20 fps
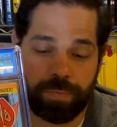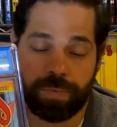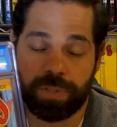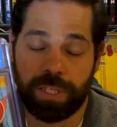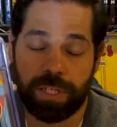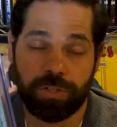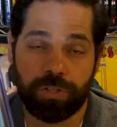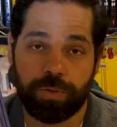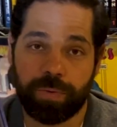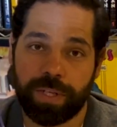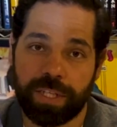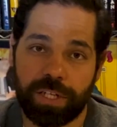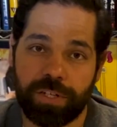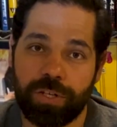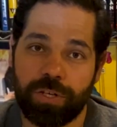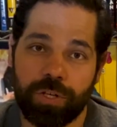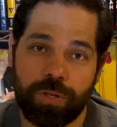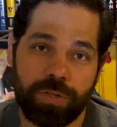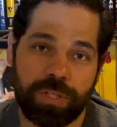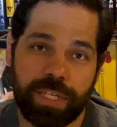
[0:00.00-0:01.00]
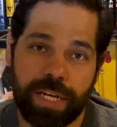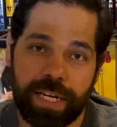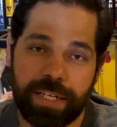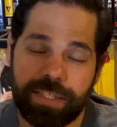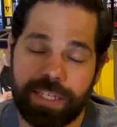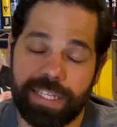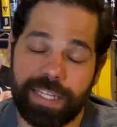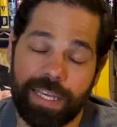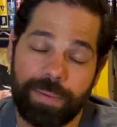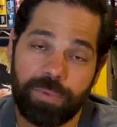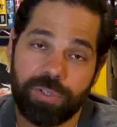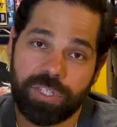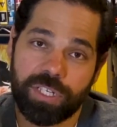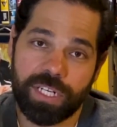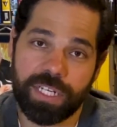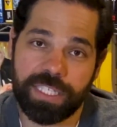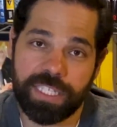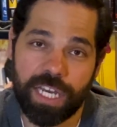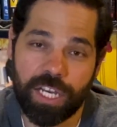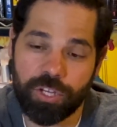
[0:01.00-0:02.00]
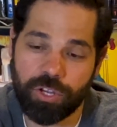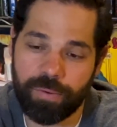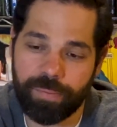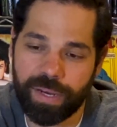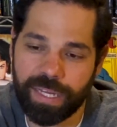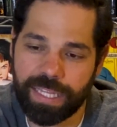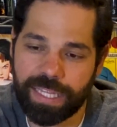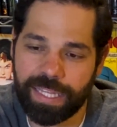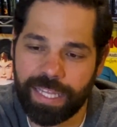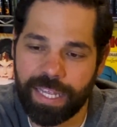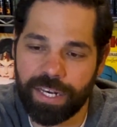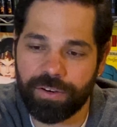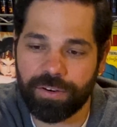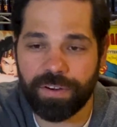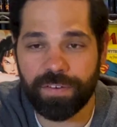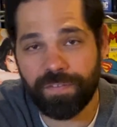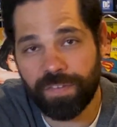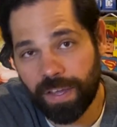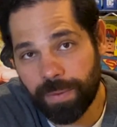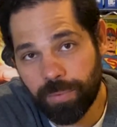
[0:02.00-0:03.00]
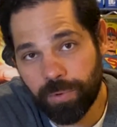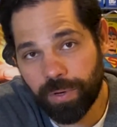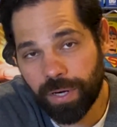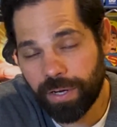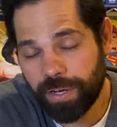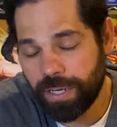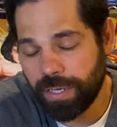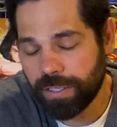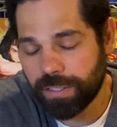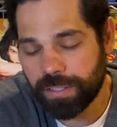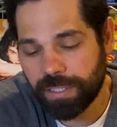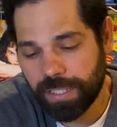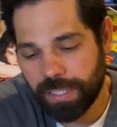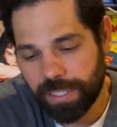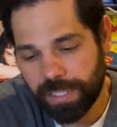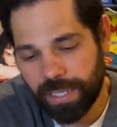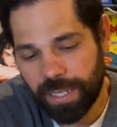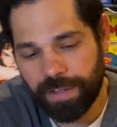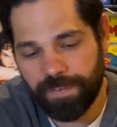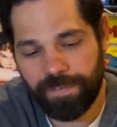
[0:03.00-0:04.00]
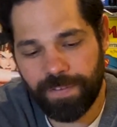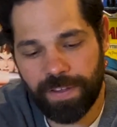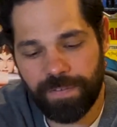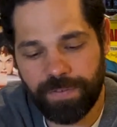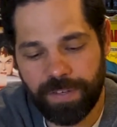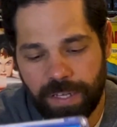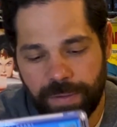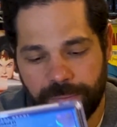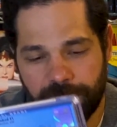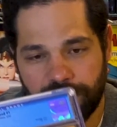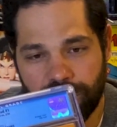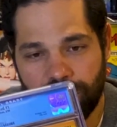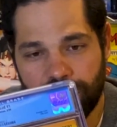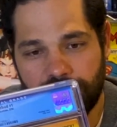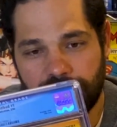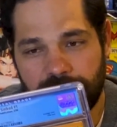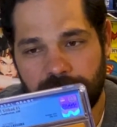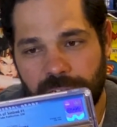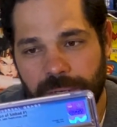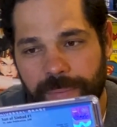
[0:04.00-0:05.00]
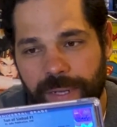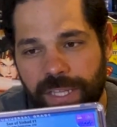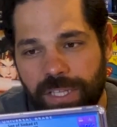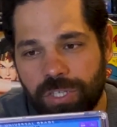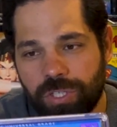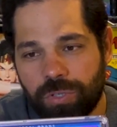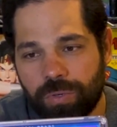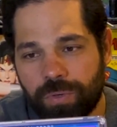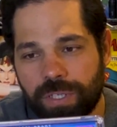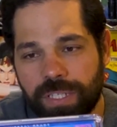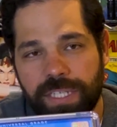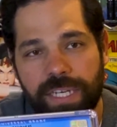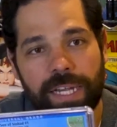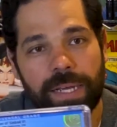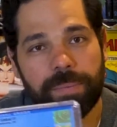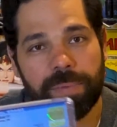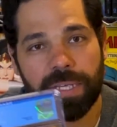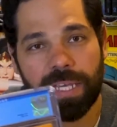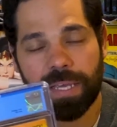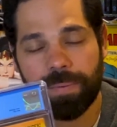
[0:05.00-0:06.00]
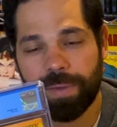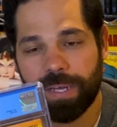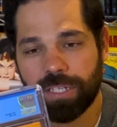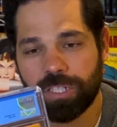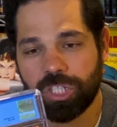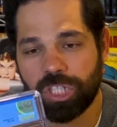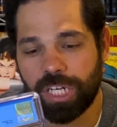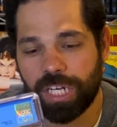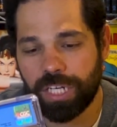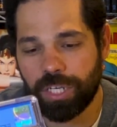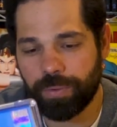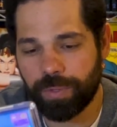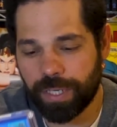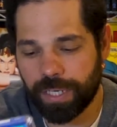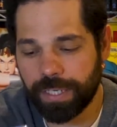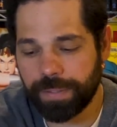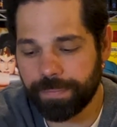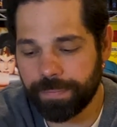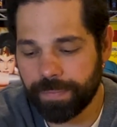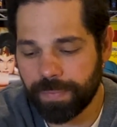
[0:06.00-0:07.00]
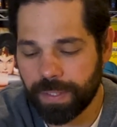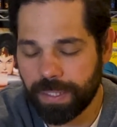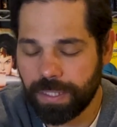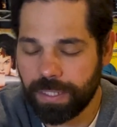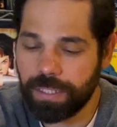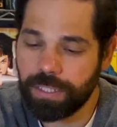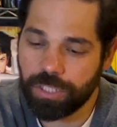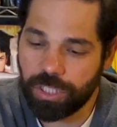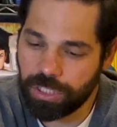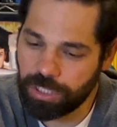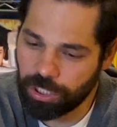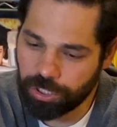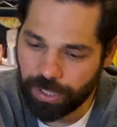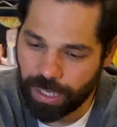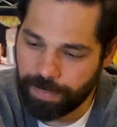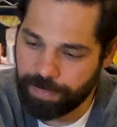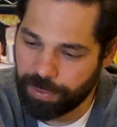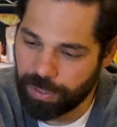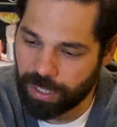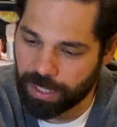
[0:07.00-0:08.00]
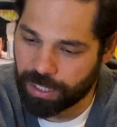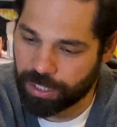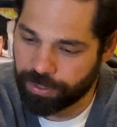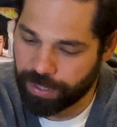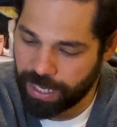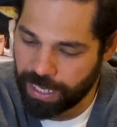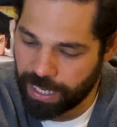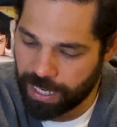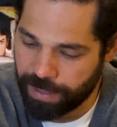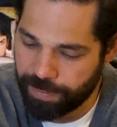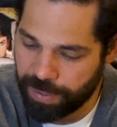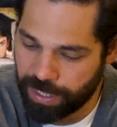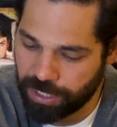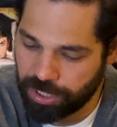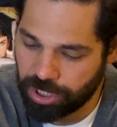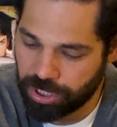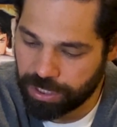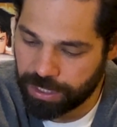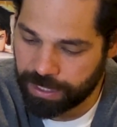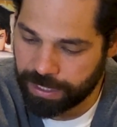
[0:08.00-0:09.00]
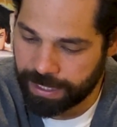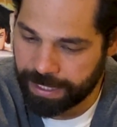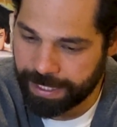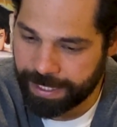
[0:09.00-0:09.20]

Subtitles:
Tells you right there in the newsstands. The label's going to tell you a month later in February of 50, but you can tell by the store stamp it came out in January. Just a great book, great image.